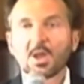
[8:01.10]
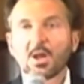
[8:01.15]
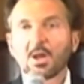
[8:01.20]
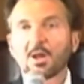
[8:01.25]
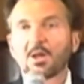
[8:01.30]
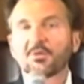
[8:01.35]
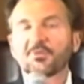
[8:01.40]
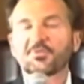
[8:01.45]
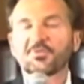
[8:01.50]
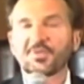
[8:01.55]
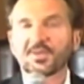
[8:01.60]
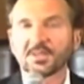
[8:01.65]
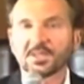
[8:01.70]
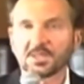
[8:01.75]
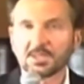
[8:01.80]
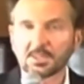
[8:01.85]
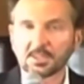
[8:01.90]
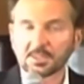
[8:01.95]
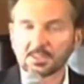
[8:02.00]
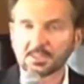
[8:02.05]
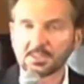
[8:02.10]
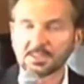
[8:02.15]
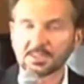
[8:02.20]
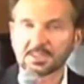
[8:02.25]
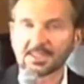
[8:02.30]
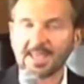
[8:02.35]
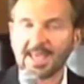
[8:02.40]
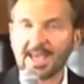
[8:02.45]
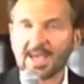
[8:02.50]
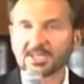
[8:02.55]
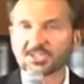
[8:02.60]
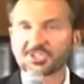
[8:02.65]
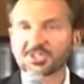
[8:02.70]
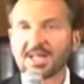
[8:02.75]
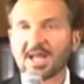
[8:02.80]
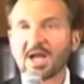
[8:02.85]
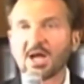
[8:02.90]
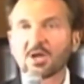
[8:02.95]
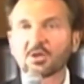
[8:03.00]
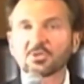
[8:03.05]
feeling cast
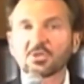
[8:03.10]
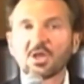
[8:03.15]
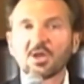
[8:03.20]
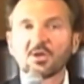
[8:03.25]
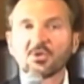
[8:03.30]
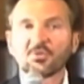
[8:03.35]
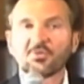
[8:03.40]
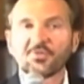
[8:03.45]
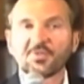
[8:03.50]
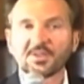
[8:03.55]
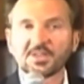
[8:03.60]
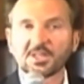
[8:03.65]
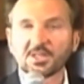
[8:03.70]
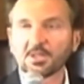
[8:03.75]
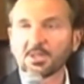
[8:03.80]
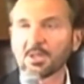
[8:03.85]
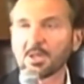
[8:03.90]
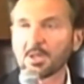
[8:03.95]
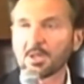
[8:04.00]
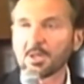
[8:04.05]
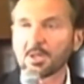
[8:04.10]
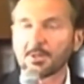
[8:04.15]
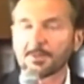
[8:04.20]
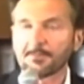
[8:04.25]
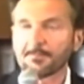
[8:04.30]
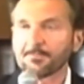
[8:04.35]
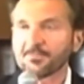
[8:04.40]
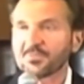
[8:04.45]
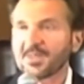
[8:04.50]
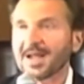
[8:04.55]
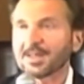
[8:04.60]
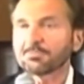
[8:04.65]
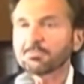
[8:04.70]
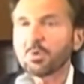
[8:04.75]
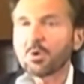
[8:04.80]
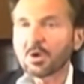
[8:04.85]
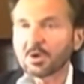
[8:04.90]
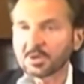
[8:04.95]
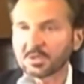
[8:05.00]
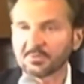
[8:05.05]
out, feeling not
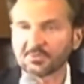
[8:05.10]
part of the